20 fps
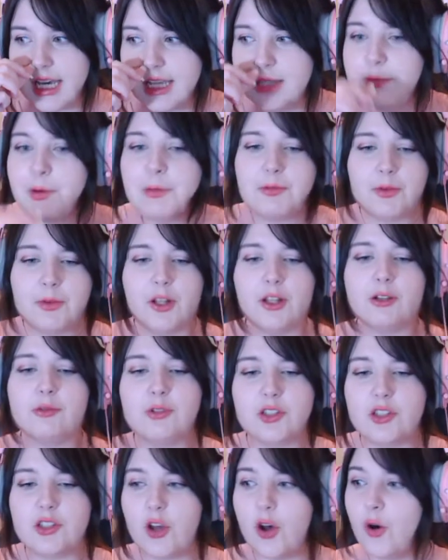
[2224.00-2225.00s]
but Moloch,
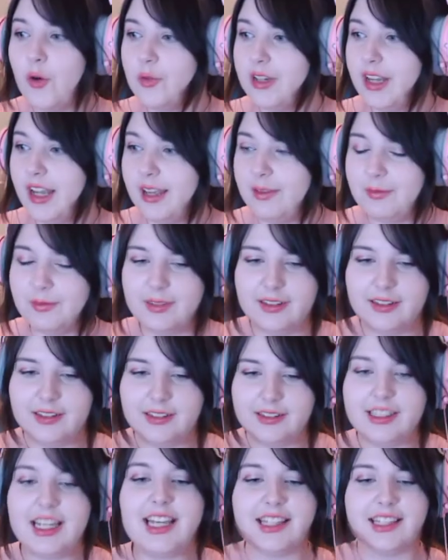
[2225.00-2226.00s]
what's the whole name?
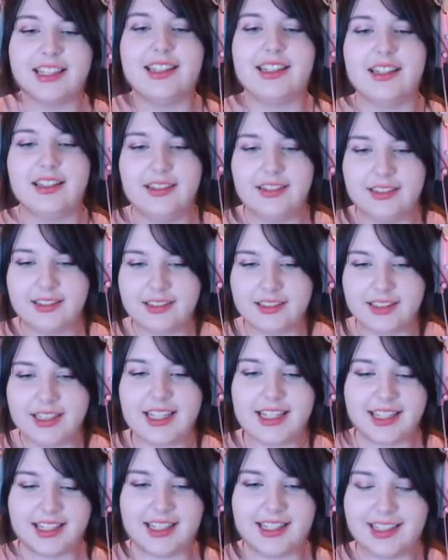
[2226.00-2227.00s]
Yes!
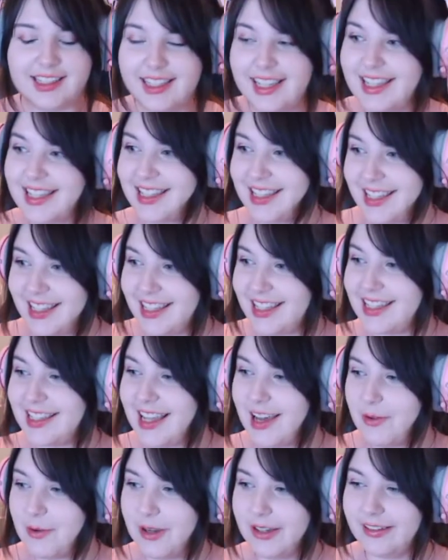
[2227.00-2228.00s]
Yes! Yes, yes, yes,
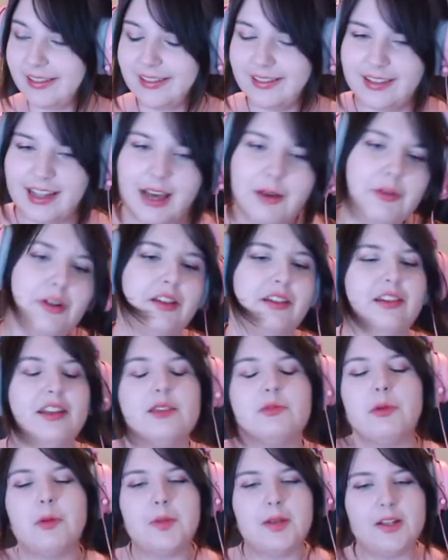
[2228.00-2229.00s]
that one. That one. It's
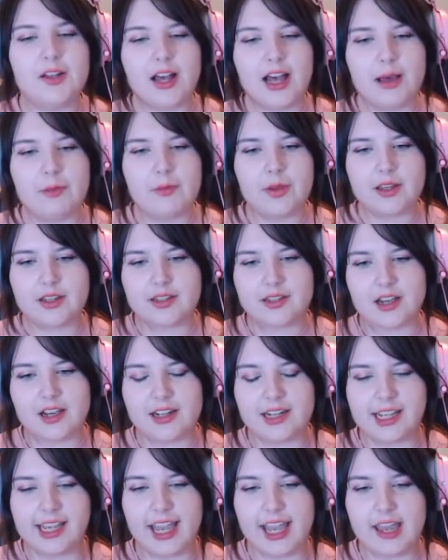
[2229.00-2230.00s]
probably not Hamburger's
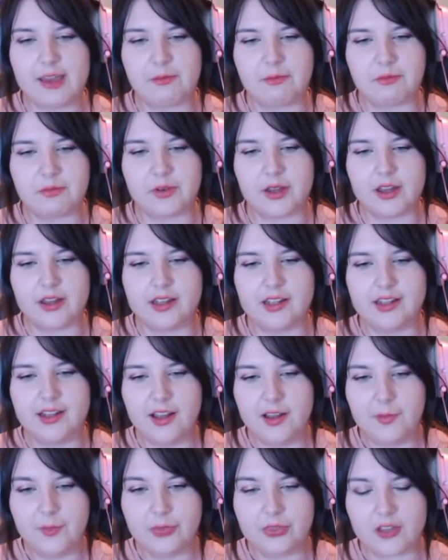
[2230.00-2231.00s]
kind of game, but
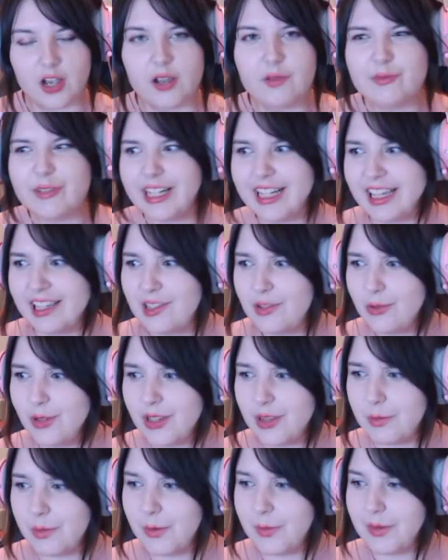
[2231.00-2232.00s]
I'm really into it at
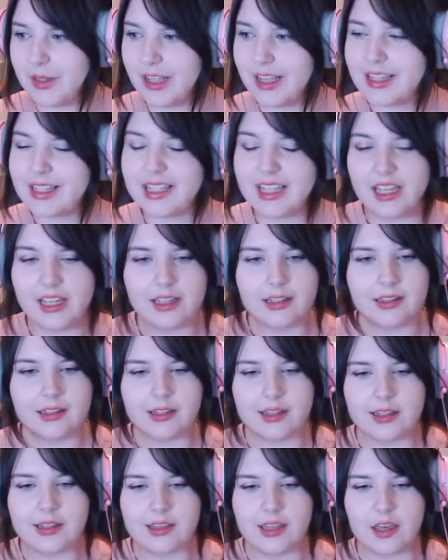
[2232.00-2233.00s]
the moment. Like, seeing,
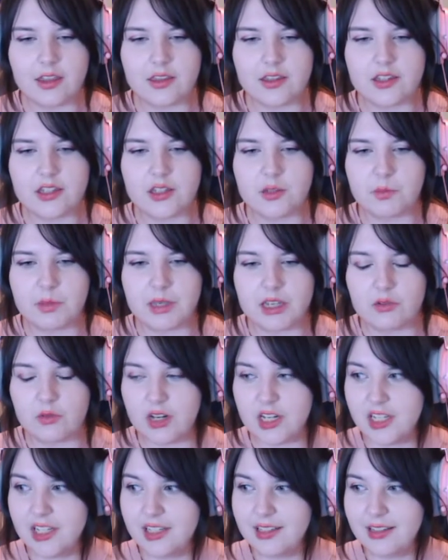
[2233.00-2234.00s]
like, the others
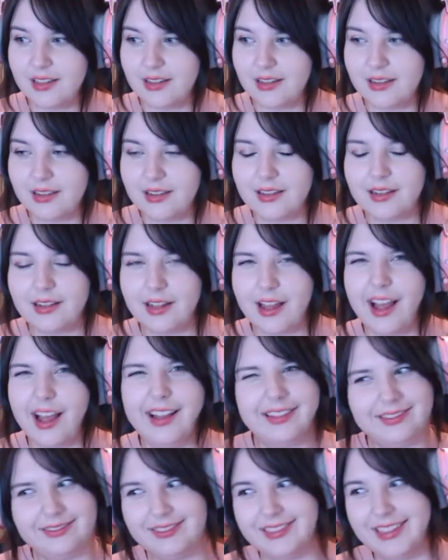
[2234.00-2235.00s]
speedrun it. Ah,
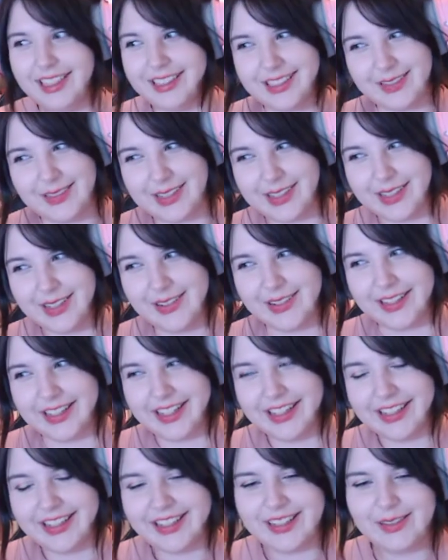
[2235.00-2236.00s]
this is cool.
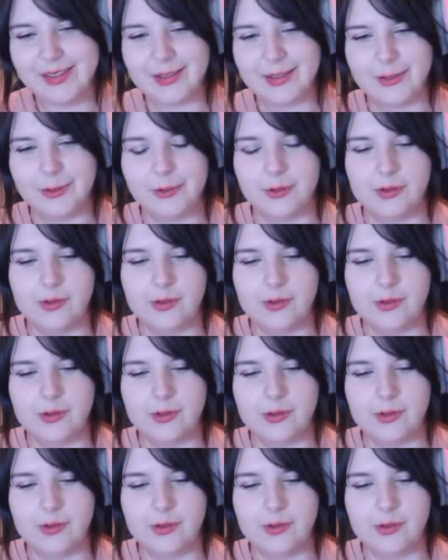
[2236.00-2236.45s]
This is cool.